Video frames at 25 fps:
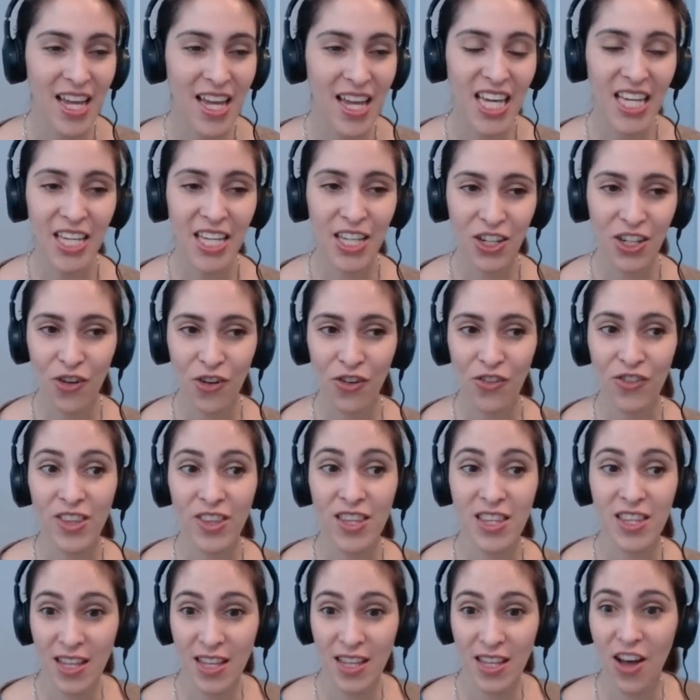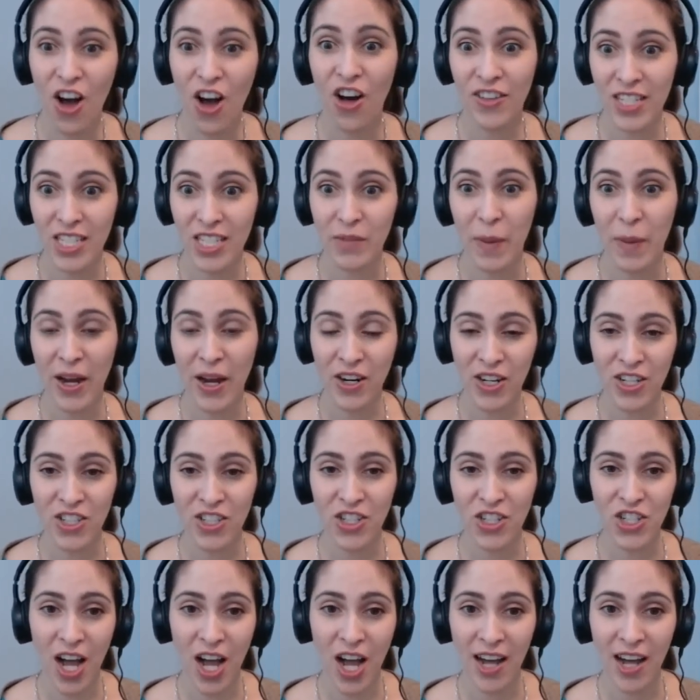you know, all these parents
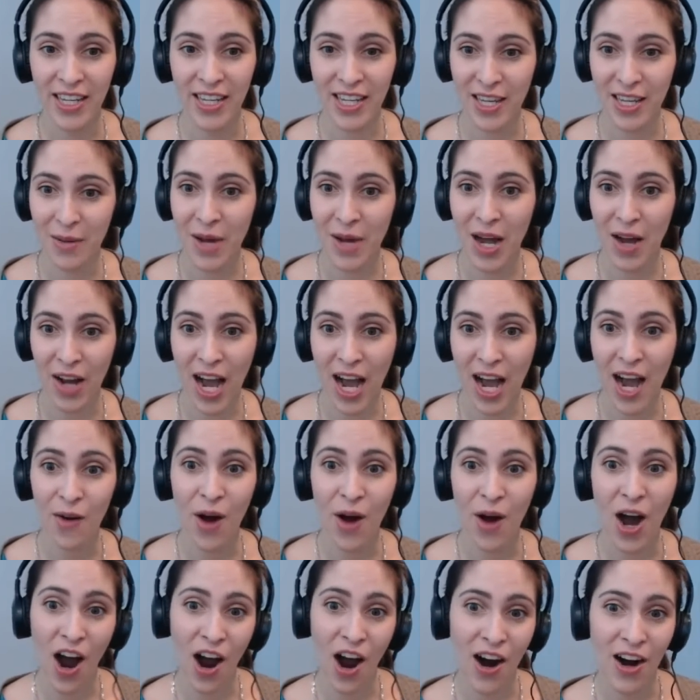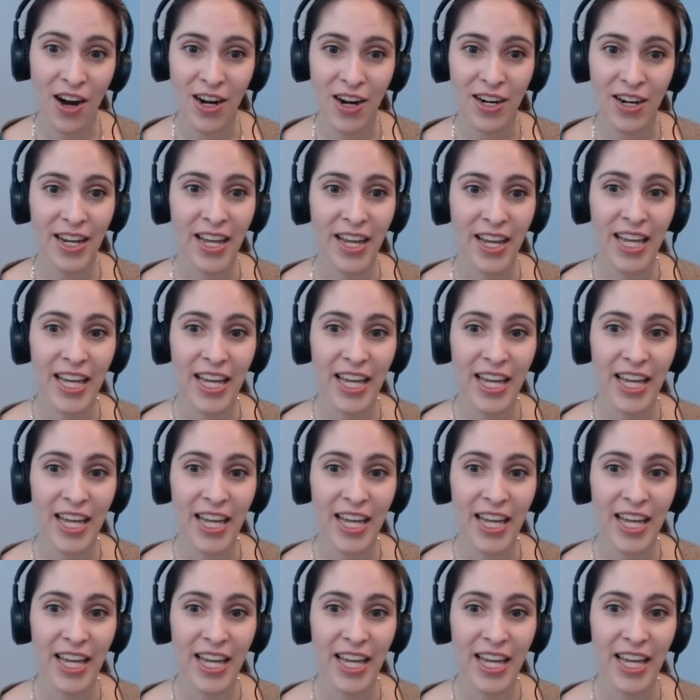are talking about how hard